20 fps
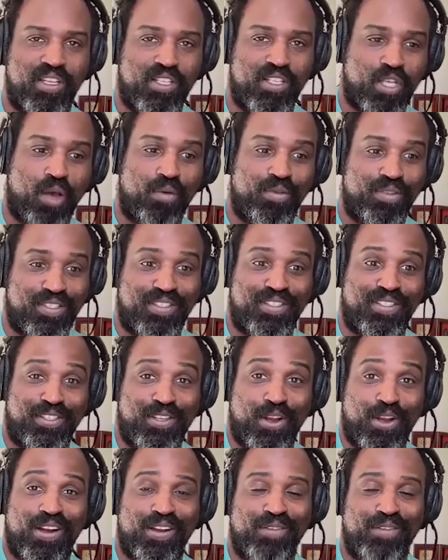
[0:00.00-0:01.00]
and so I was the
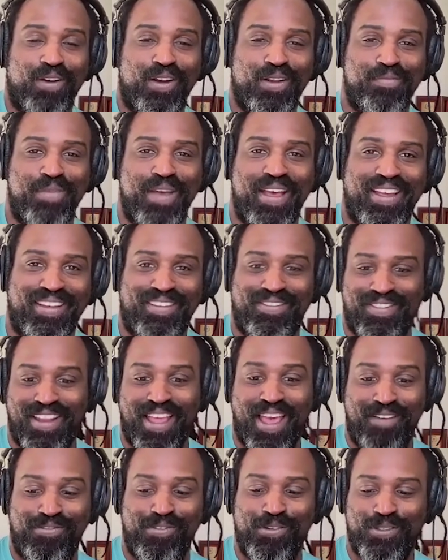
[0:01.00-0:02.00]
starting running back,
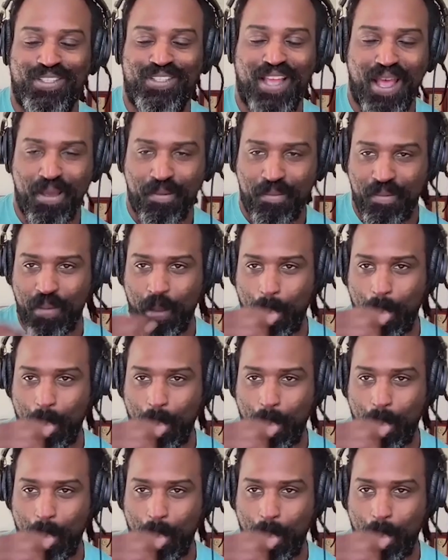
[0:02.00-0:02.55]
not full time.